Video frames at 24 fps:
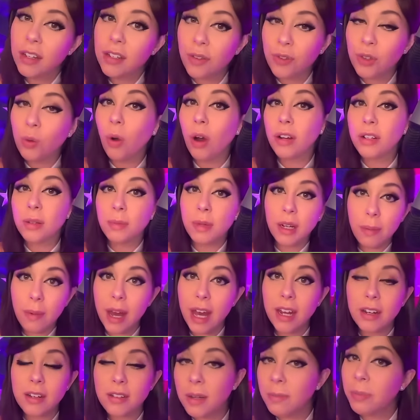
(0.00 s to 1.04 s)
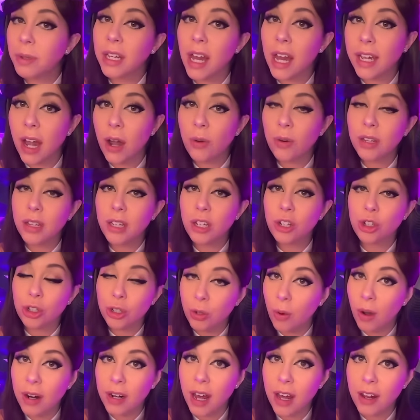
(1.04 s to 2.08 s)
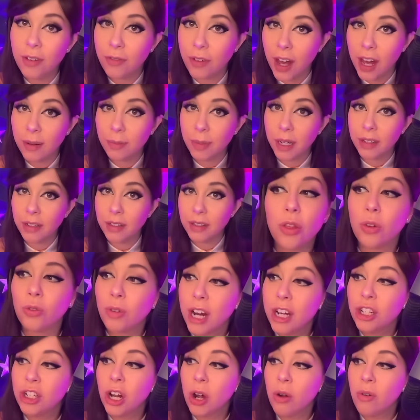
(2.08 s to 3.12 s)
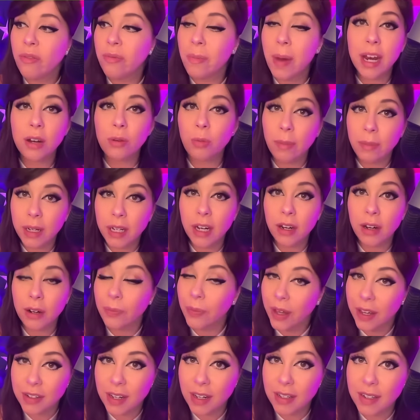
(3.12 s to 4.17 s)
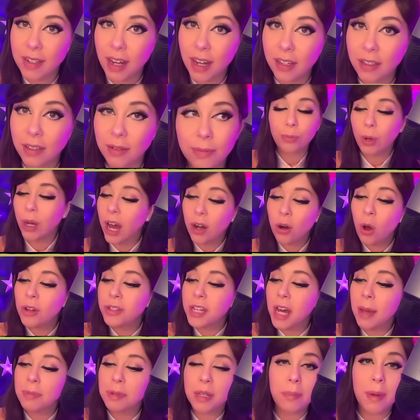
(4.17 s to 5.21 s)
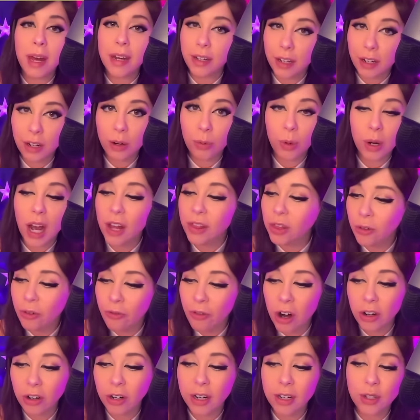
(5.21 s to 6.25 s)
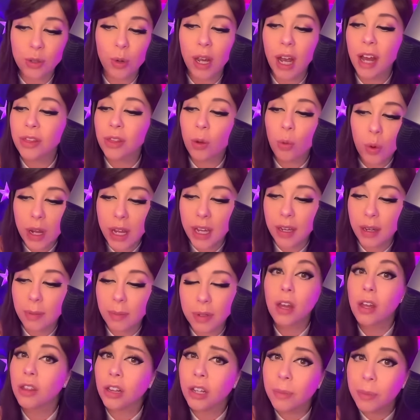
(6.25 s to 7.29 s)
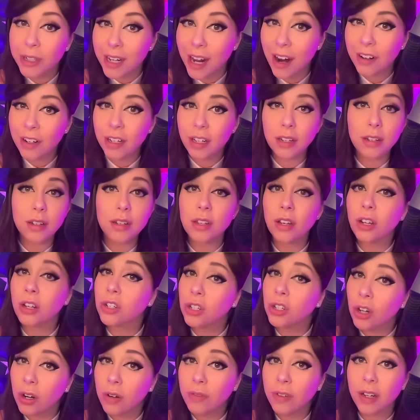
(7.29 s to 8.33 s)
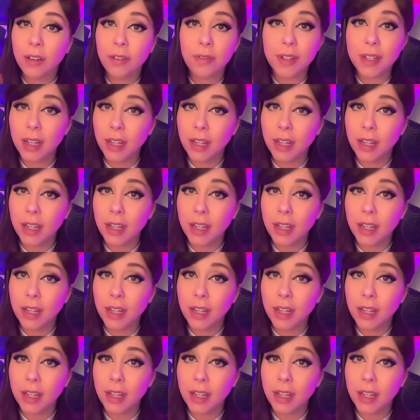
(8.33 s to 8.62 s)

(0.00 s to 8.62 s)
if you want to meet a man, simply hang out in the shoe on head fan base. The ratio of men and women here is insane. We got all types of men here. We got the furries, we got the weebs, the libertarians, the conservatives, the